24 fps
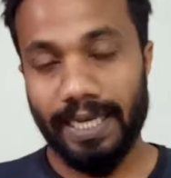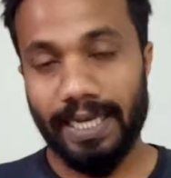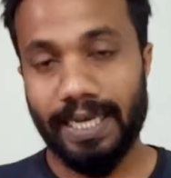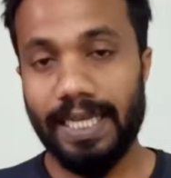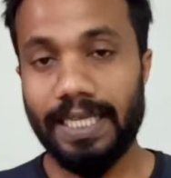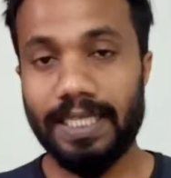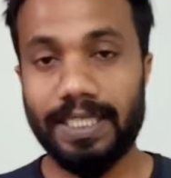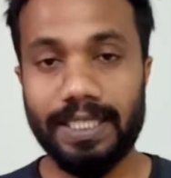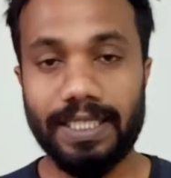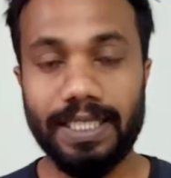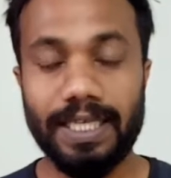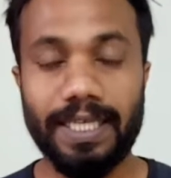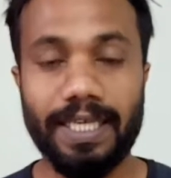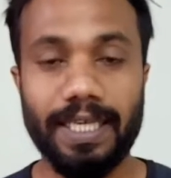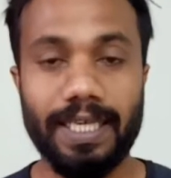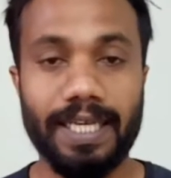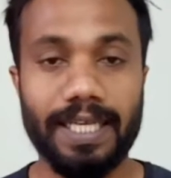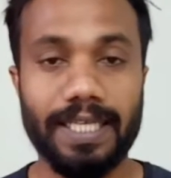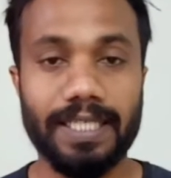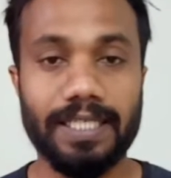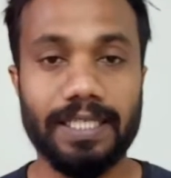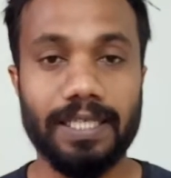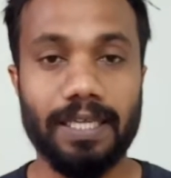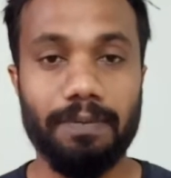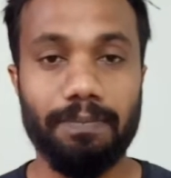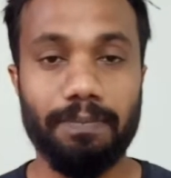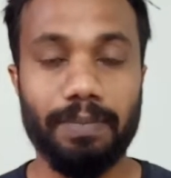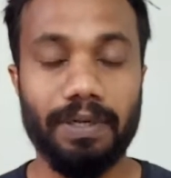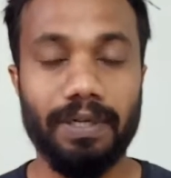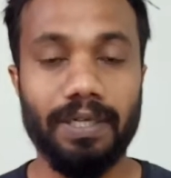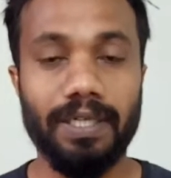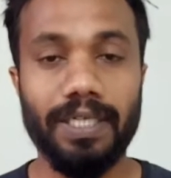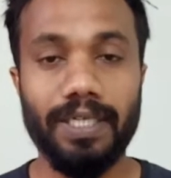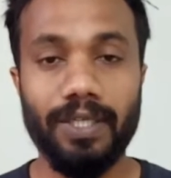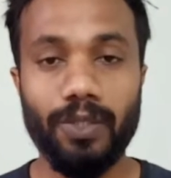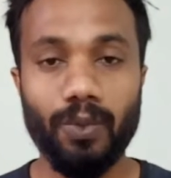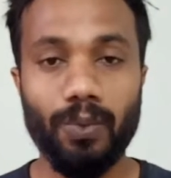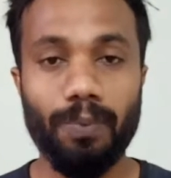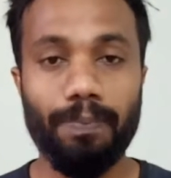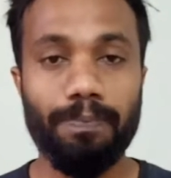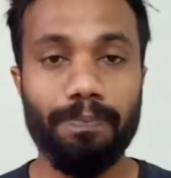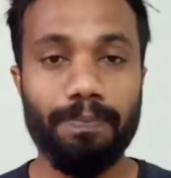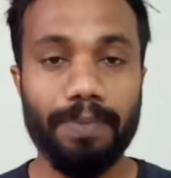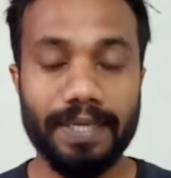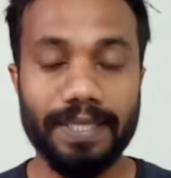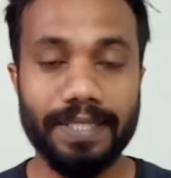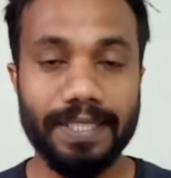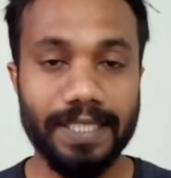Let's take an example.
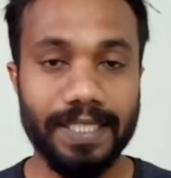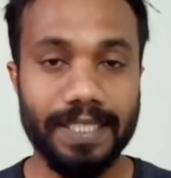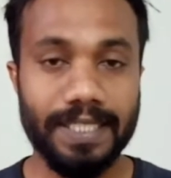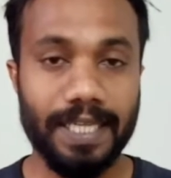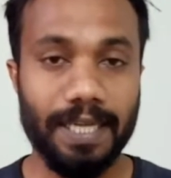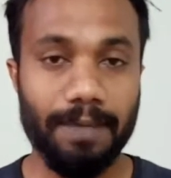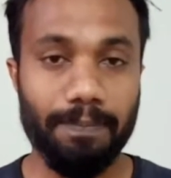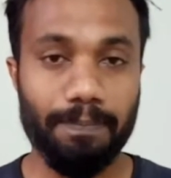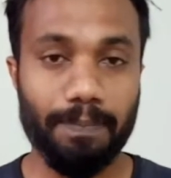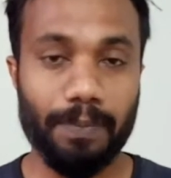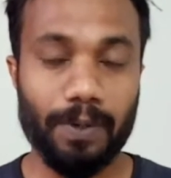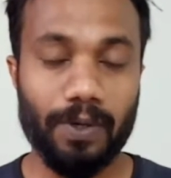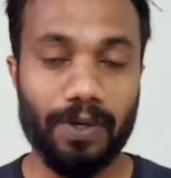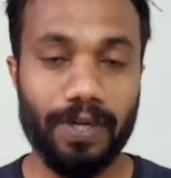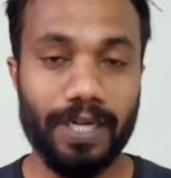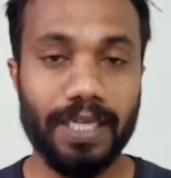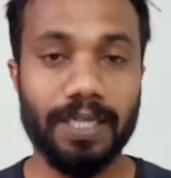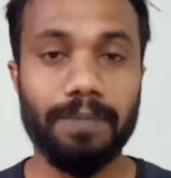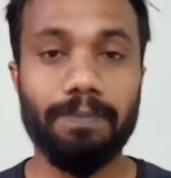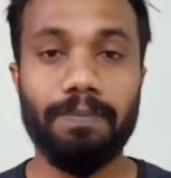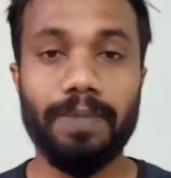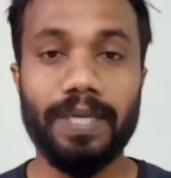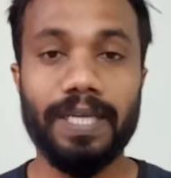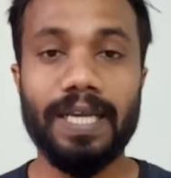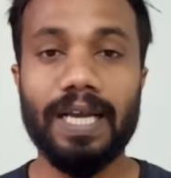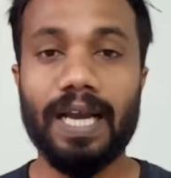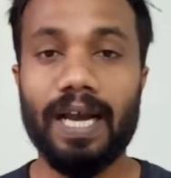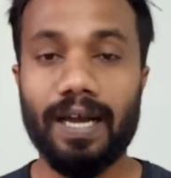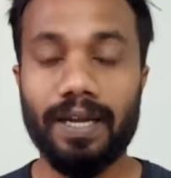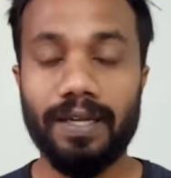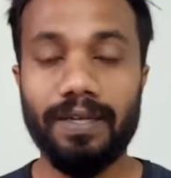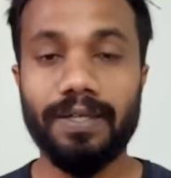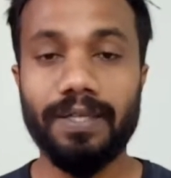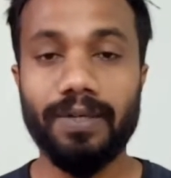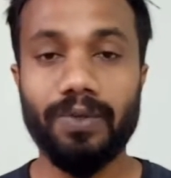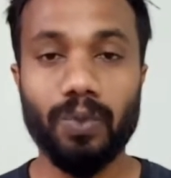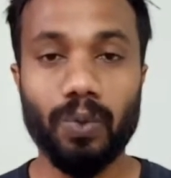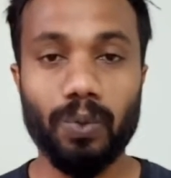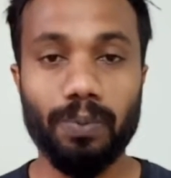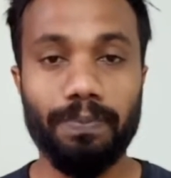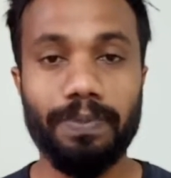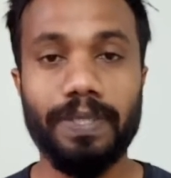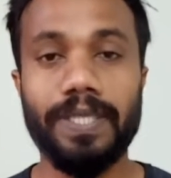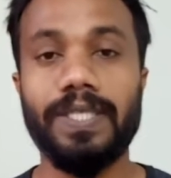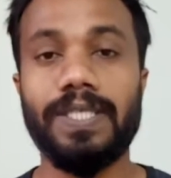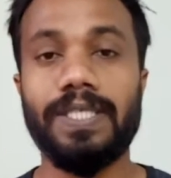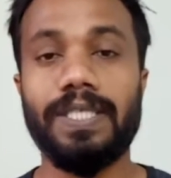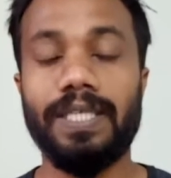You purchased a product paying 100
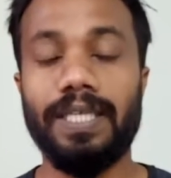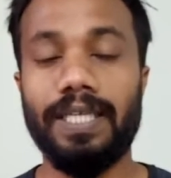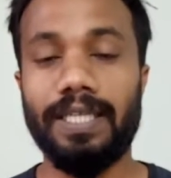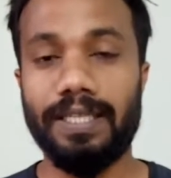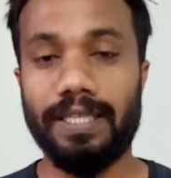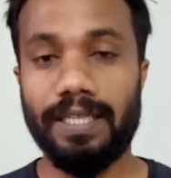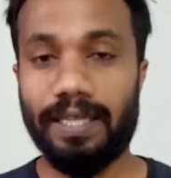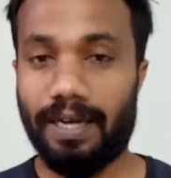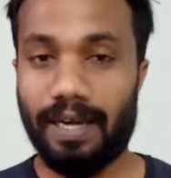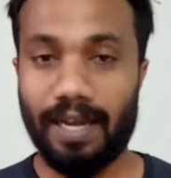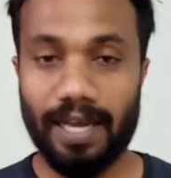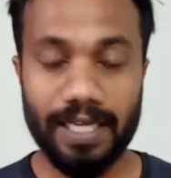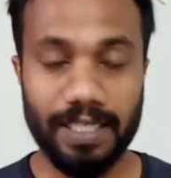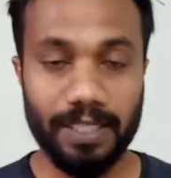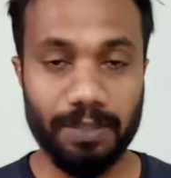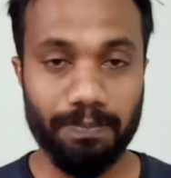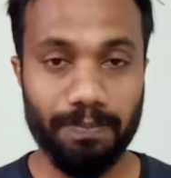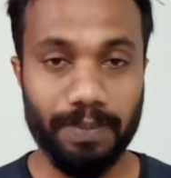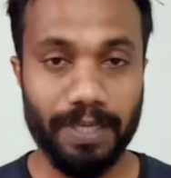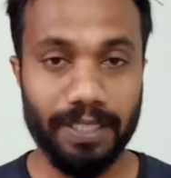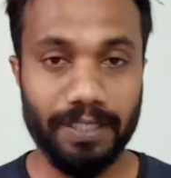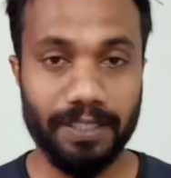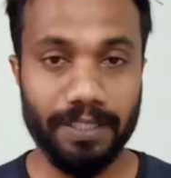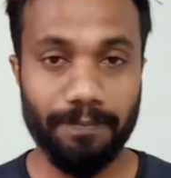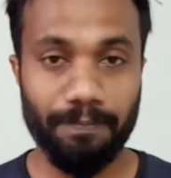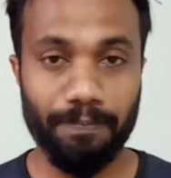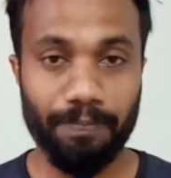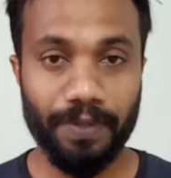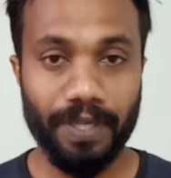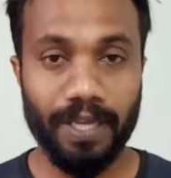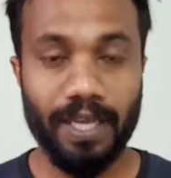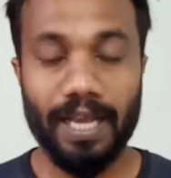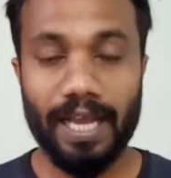rupees in the last month,